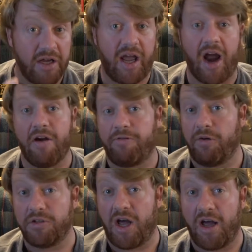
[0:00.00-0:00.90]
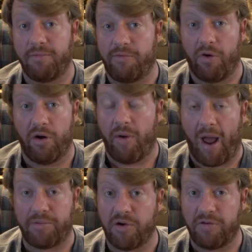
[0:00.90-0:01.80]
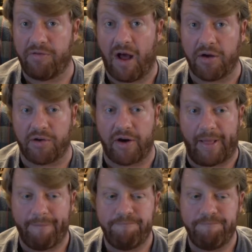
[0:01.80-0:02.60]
care full time for a raptor and falconry.